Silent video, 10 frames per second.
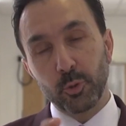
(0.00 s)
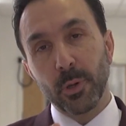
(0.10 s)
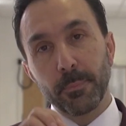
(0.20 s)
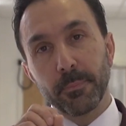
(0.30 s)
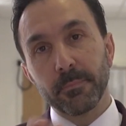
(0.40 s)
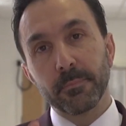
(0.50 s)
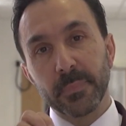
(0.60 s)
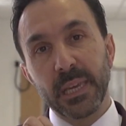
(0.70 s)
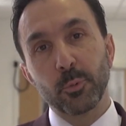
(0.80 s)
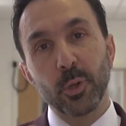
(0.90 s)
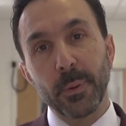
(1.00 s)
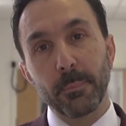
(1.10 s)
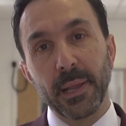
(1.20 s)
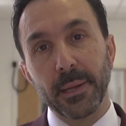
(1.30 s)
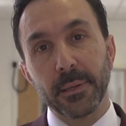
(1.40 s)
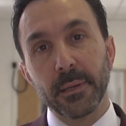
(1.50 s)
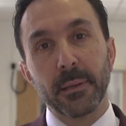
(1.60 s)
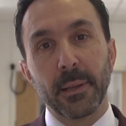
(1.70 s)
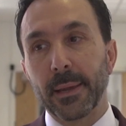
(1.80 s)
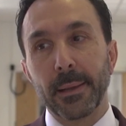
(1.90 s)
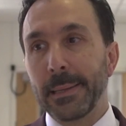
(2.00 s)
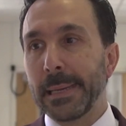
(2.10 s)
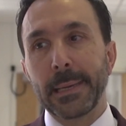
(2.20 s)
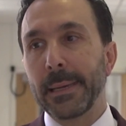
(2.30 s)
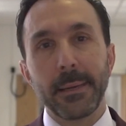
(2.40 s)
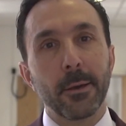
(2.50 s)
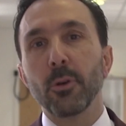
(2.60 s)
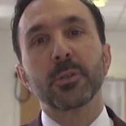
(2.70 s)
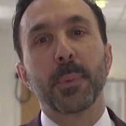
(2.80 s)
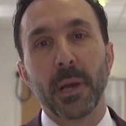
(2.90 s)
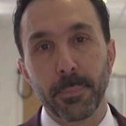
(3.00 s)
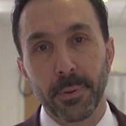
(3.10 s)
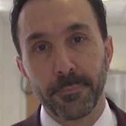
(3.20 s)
keep dripping blood like a leaky hose pipe.